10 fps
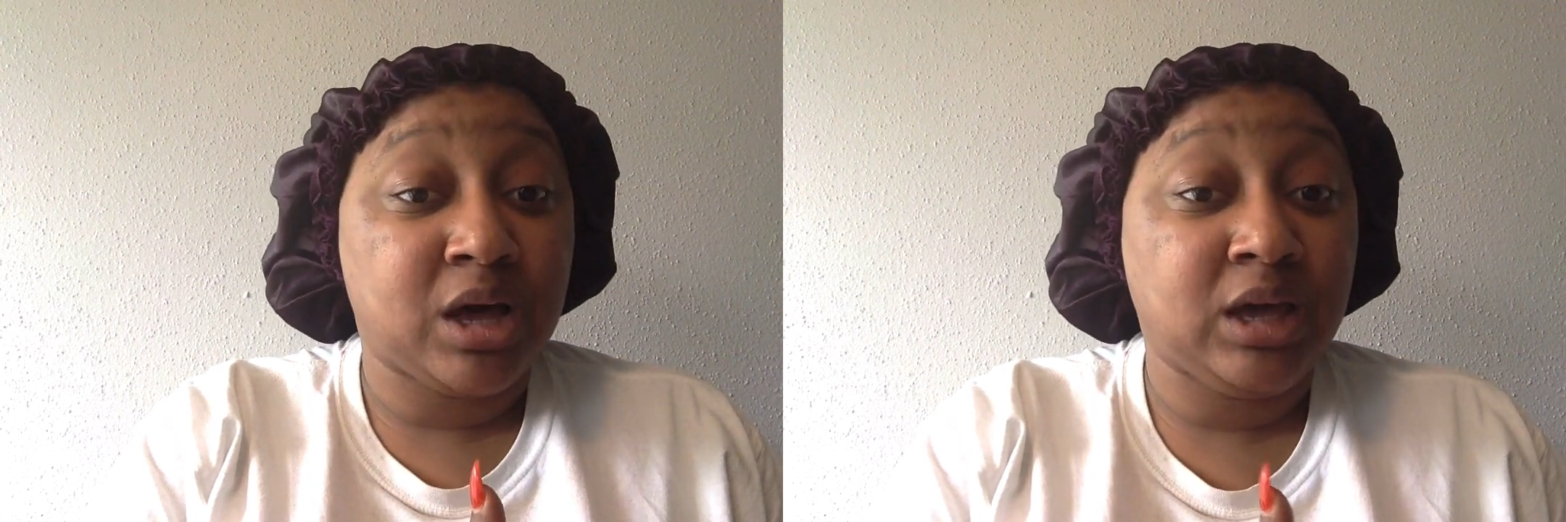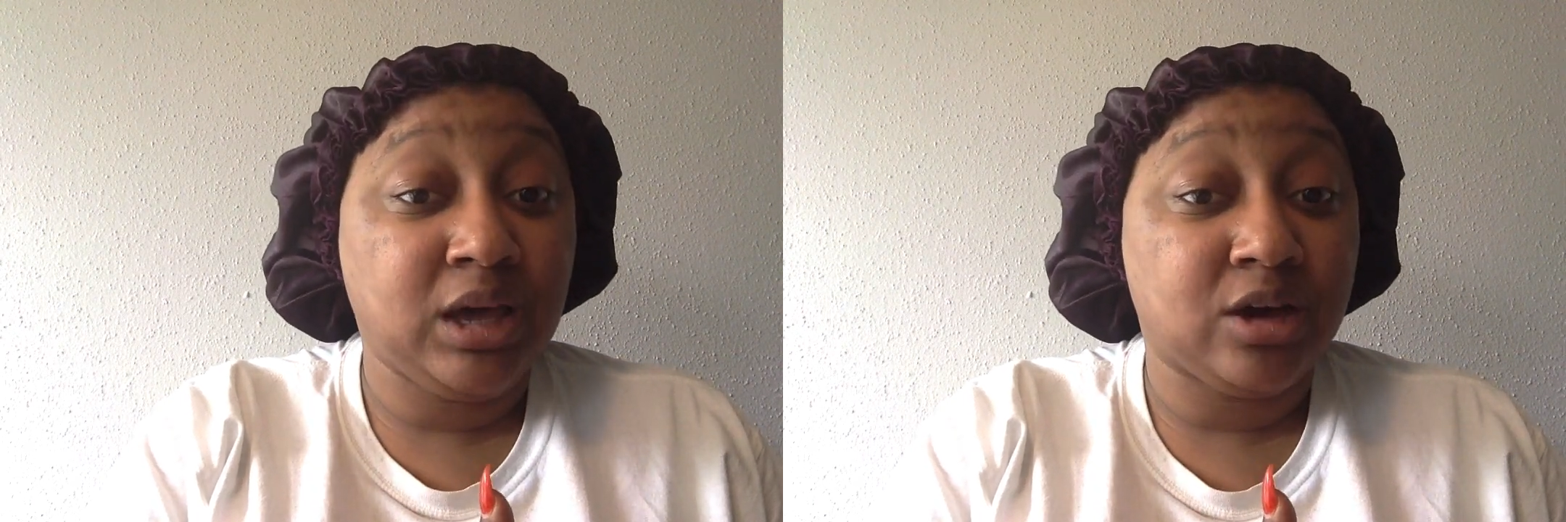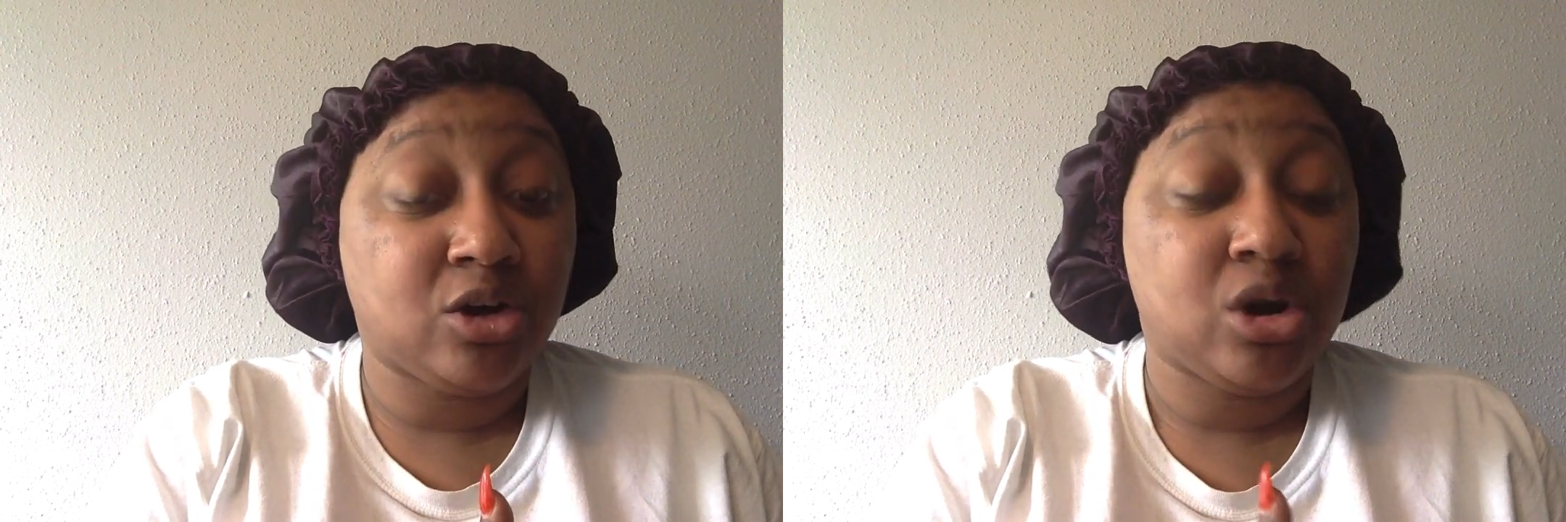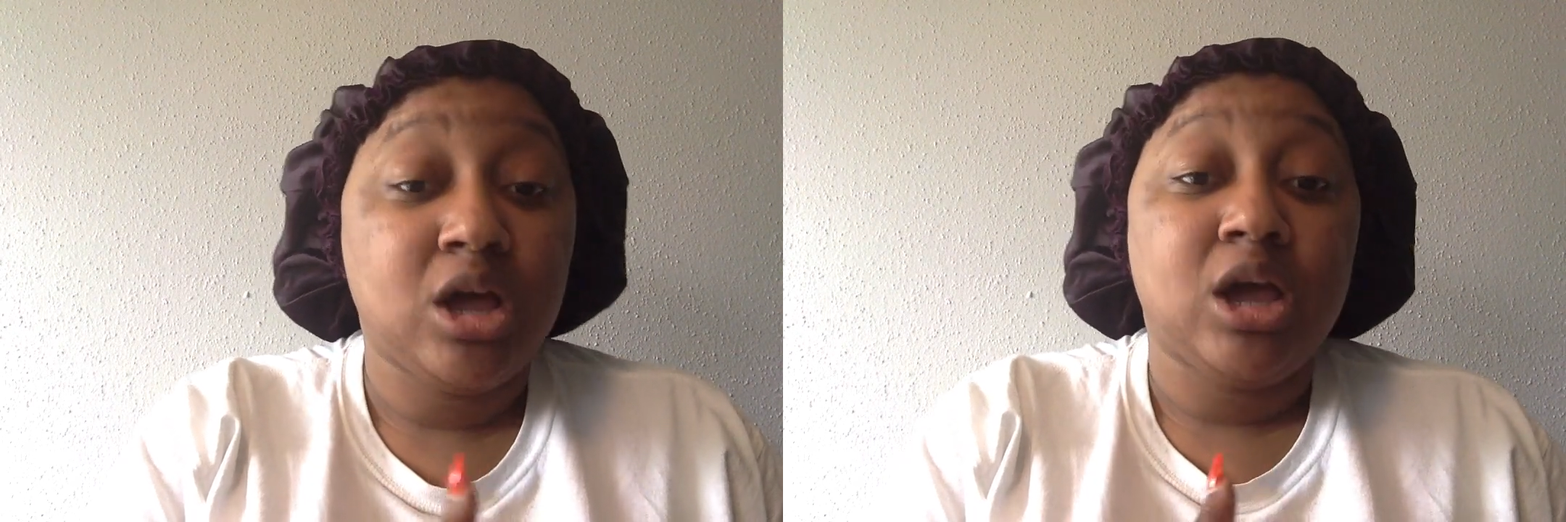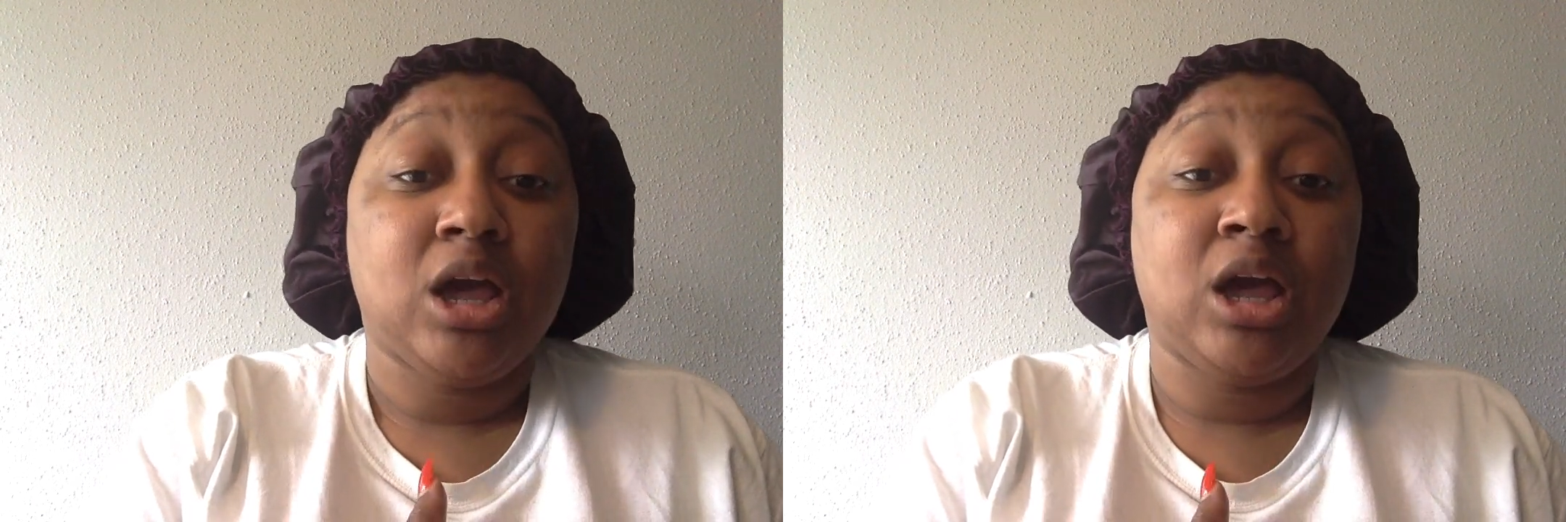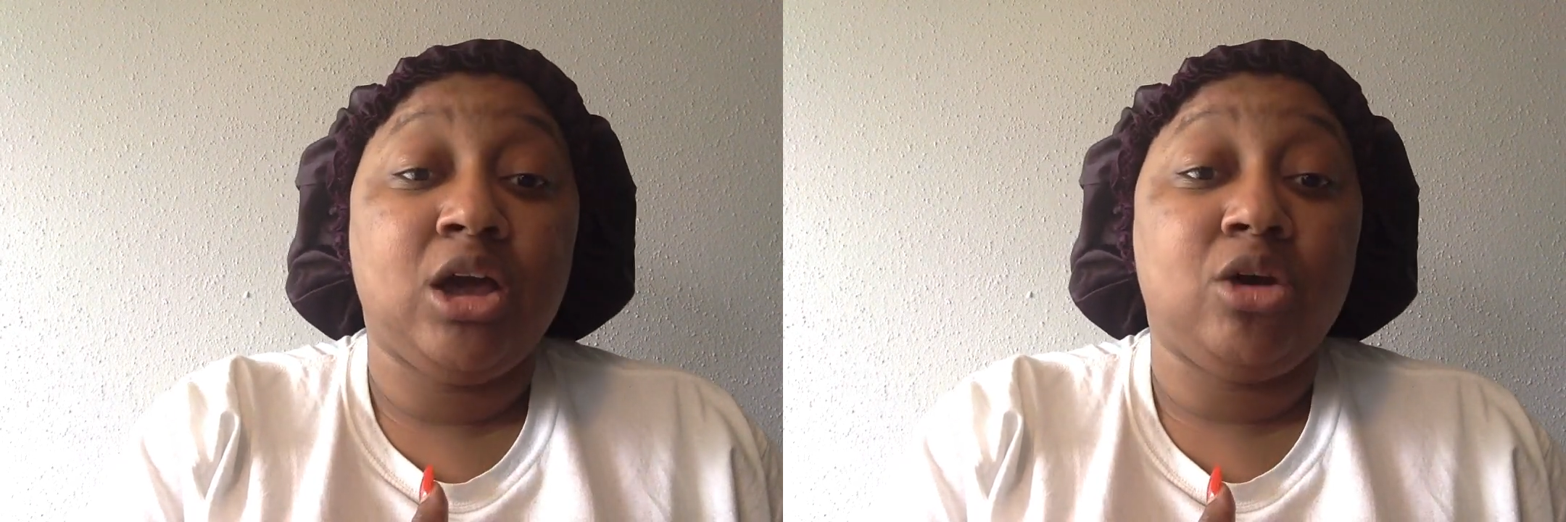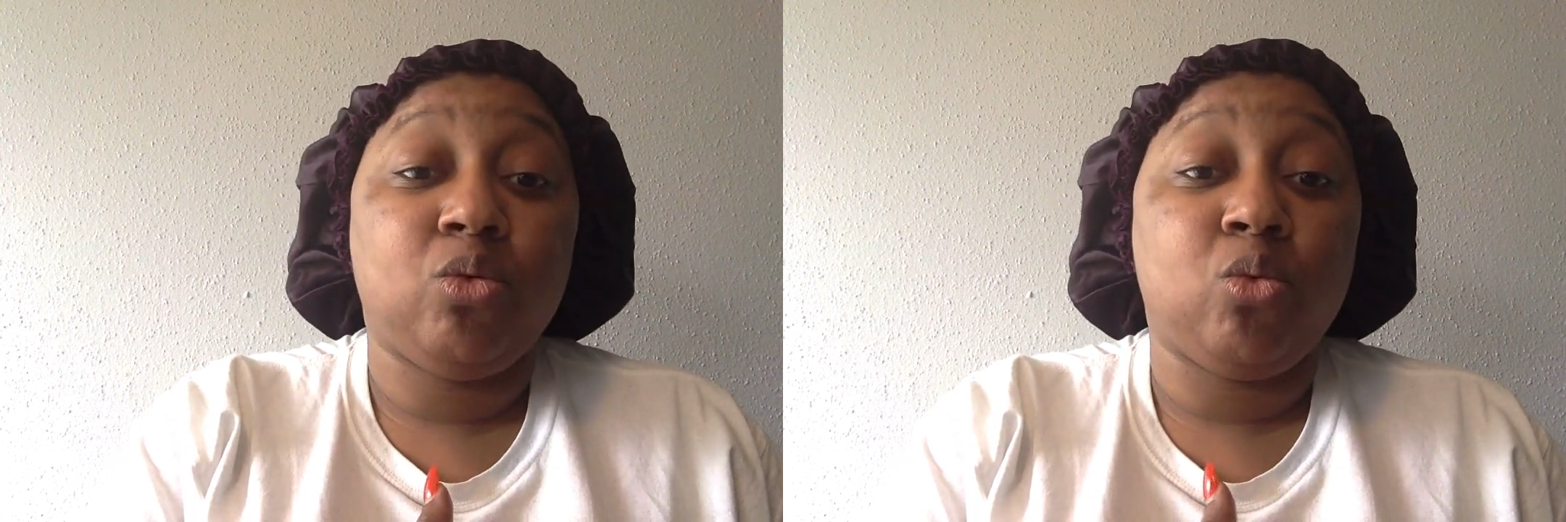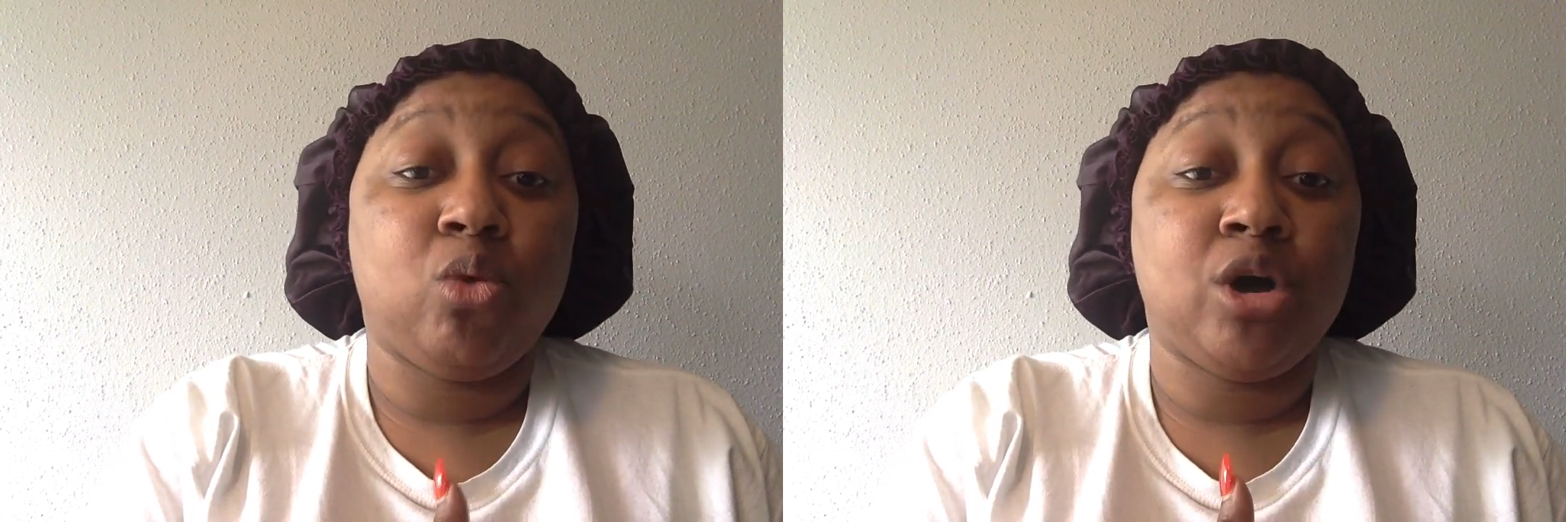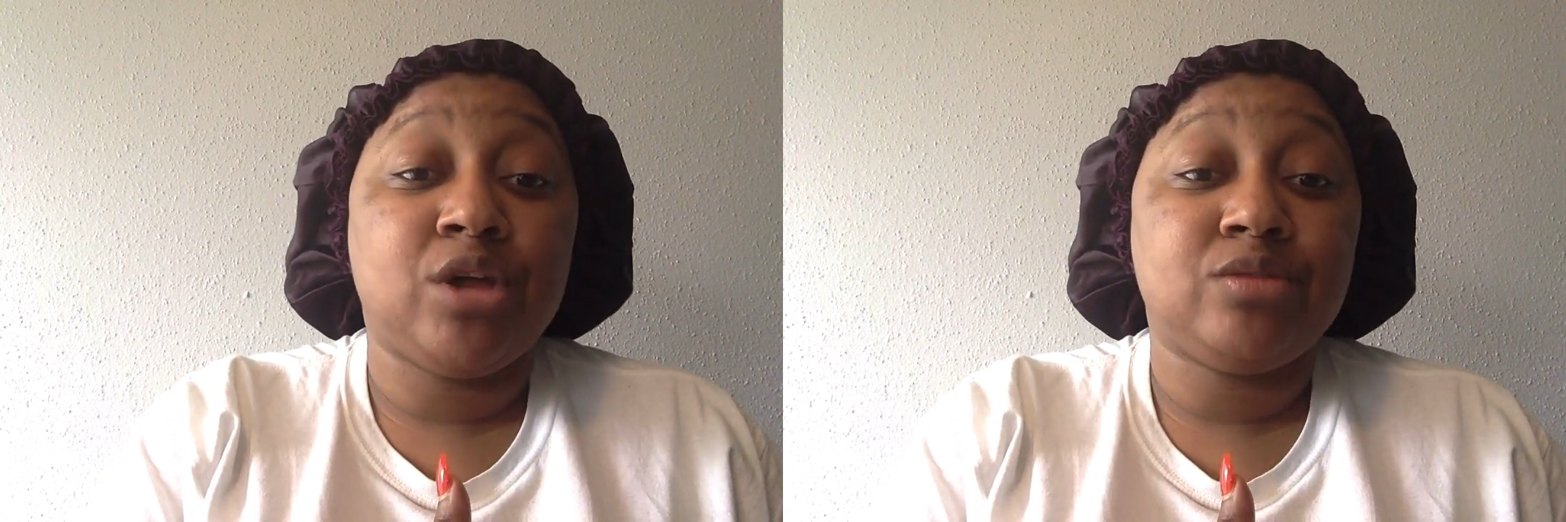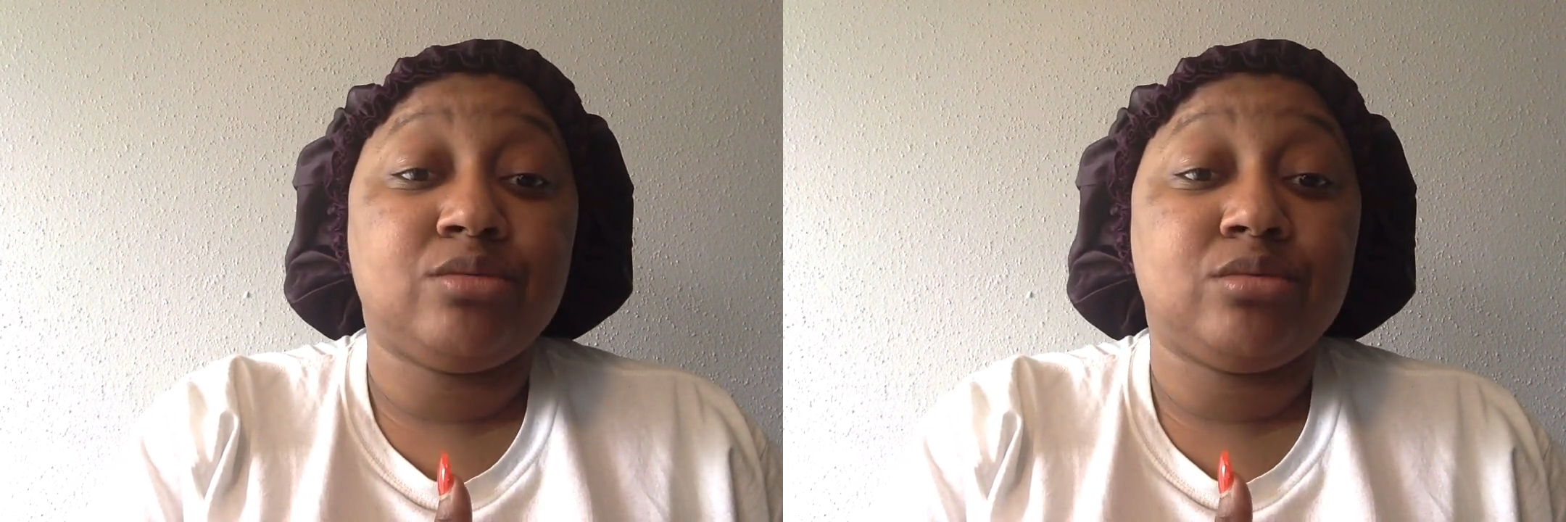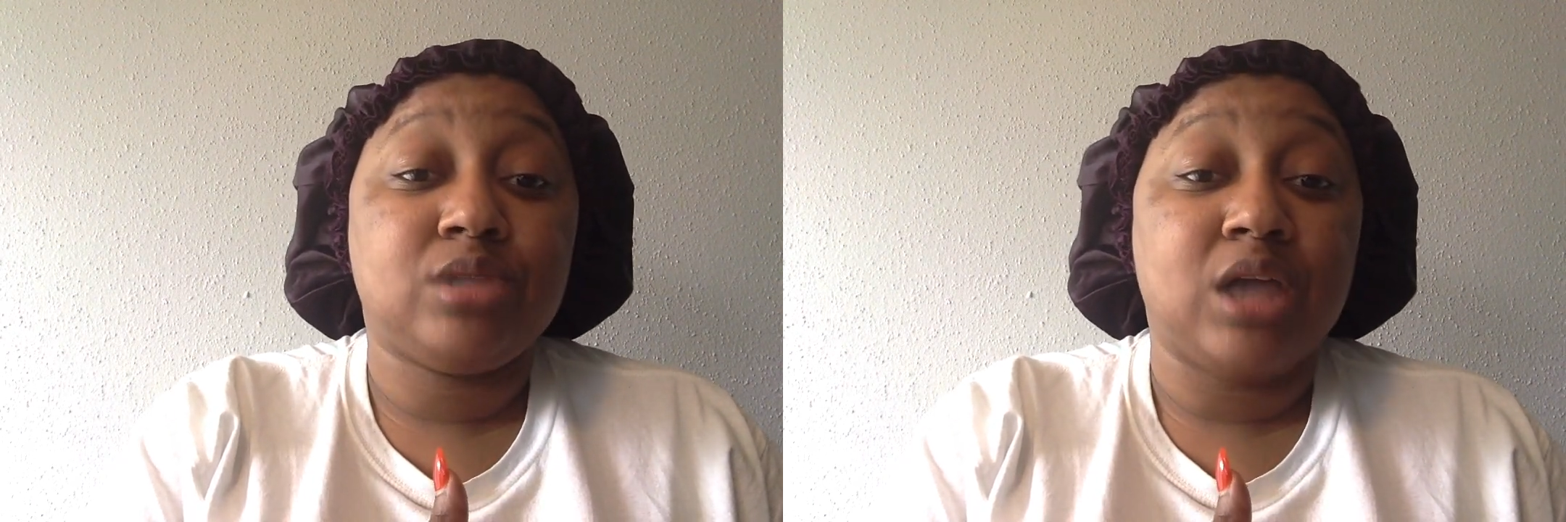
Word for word: hair and what